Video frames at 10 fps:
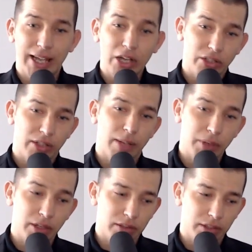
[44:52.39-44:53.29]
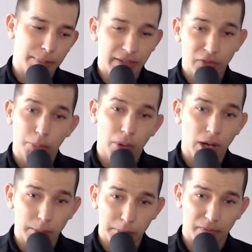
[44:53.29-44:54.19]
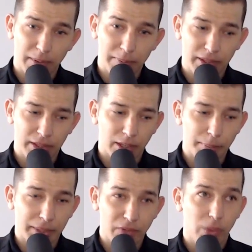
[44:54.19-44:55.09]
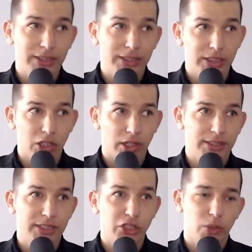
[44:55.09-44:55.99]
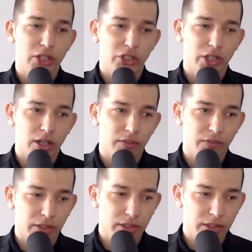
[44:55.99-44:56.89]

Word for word: How I'm gonna I'm gonna give you a problem of maybe I'm gonna give you a a situation of